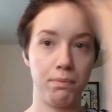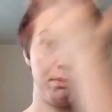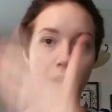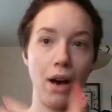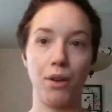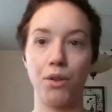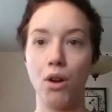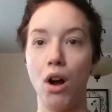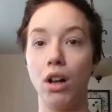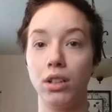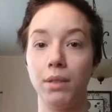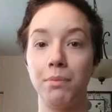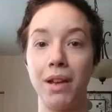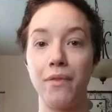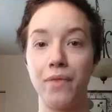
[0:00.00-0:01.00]
powder
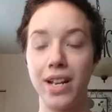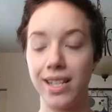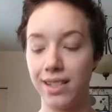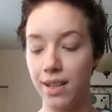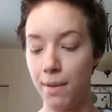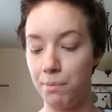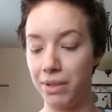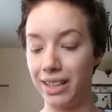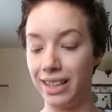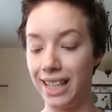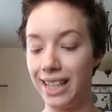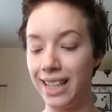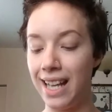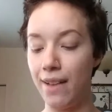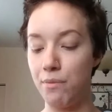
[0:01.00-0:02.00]
all of my face up, but
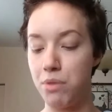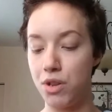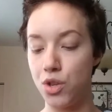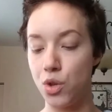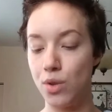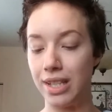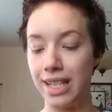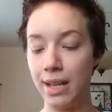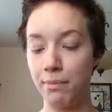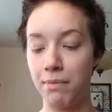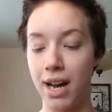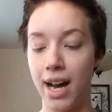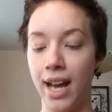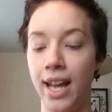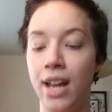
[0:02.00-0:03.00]
lately I've been using
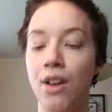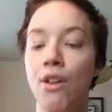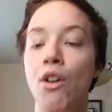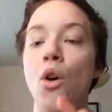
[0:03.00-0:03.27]
my